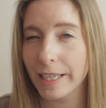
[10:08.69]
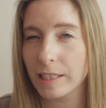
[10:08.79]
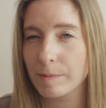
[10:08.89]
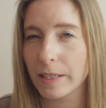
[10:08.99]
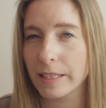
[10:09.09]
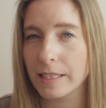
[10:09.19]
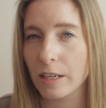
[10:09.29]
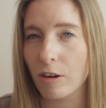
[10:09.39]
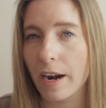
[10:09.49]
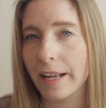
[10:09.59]
be
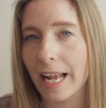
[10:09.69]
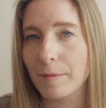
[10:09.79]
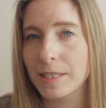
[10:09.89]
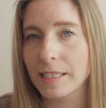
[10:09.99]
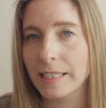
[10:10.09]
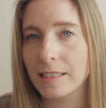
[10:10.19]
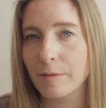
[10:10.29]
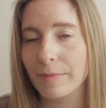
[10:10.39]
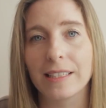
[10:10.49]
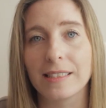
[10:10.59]
experiencing chronic
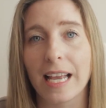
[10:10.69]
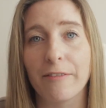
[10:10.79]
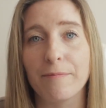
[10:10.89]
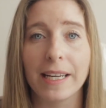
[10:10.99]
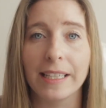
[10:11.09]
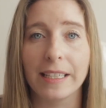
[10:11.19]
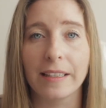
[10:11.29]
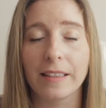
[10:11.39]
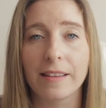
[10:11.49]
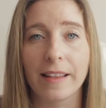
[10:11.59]
absenteeism because they have
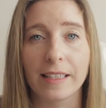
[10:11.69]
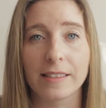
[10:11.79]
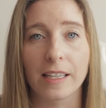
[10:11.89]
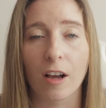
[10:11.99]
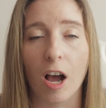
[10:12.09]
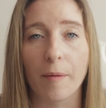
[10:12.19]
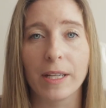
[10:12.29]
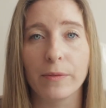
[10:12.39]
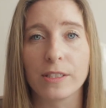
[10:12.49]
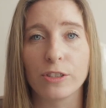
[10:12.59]
many things in
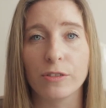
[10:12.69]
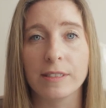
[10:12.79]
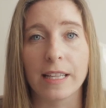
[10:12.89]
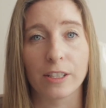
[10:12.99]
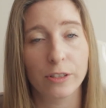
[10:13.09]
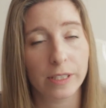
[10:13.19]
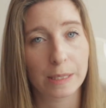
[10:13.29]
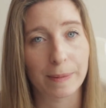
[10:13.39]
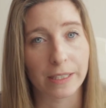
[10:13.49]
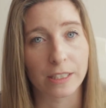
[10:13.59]
common with students that do
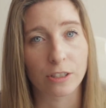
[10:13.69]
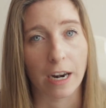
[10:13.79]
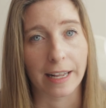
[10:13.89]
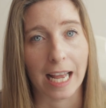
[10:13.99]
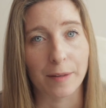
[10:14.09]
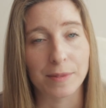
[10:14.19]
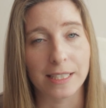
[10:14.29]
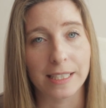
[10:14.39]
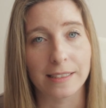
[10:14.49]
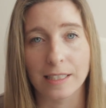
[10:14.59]
experience chronic
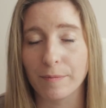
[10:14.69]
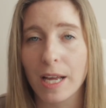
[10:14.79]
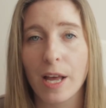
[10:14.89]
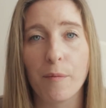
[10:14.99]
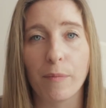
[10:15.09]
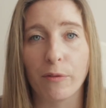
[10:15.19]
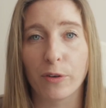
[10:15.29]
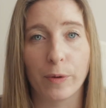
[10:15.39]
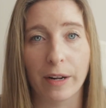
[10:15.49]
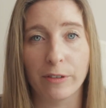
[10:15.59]
absenteeism, but
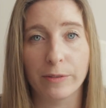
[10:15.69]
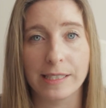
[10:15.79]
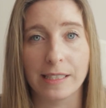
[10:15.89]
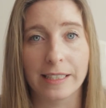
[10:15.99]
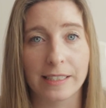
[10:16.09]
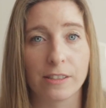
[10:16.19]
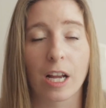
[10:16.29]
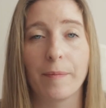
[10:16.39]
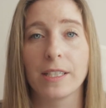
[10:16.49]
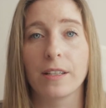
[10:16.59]
for whatever reason, kids are
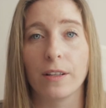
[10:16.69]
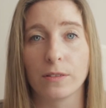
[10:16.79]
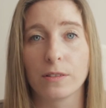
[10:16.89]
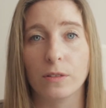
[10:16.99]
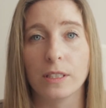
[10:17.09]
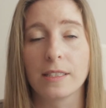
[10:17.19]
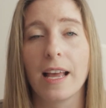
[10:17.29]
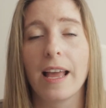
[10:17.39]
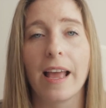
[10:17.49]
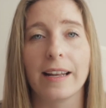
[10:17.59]
coming to those schools
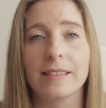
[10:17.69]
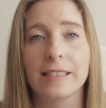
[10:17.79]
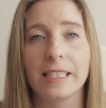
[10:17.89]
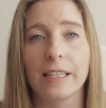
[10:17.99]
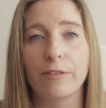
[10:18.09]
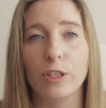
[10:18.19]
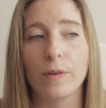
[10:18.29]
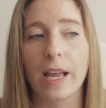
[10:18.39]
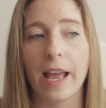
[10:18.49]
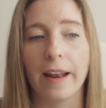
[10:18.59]
and see if
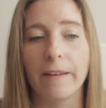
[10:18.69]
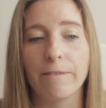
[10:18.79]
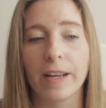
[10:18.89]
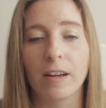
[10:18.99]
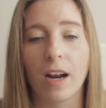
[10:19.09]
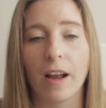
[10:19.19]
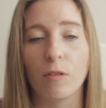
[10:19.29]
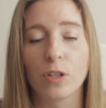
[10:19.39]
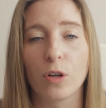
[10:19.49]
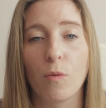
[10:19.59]
you can figure
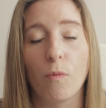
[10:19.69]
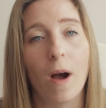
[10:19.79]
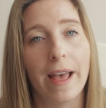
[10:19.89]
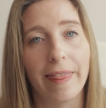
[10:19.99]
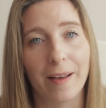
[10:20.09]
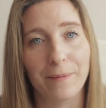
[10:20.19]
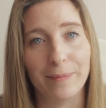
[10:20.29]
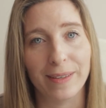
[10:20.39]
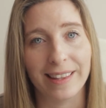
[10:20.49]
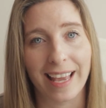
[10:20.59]
out why that
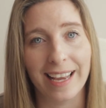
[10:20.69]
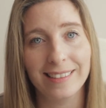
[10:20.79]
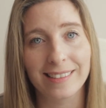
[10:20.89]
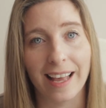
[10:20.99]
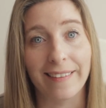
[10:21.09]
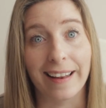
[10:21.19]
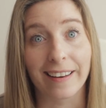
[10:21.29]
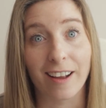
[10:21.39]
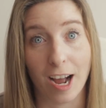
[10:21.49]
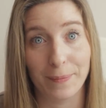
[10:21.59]
might be the case and
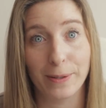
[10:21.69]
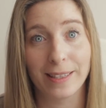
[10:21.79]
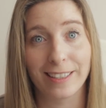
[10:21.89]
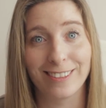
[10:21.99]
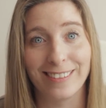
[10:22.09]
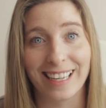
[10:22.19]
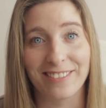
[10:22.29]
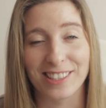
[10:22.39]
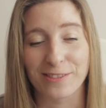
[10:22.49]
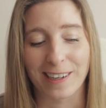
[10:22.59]
then copy what they're doing
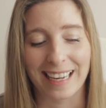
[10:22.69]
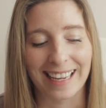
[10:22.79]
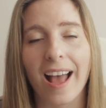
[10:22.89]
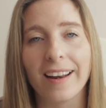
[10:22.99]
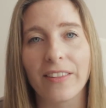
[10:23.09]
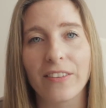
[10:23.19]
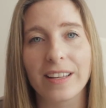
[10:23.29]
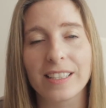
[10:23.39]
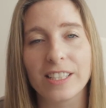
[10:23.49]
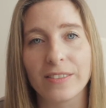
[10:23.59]
if it's working. Another
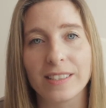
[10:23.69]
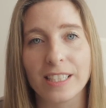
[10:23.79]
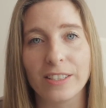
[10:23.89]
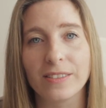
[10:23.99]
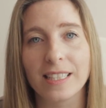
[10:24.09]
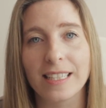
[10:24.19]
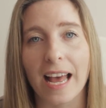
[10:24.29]
thing to do is to use the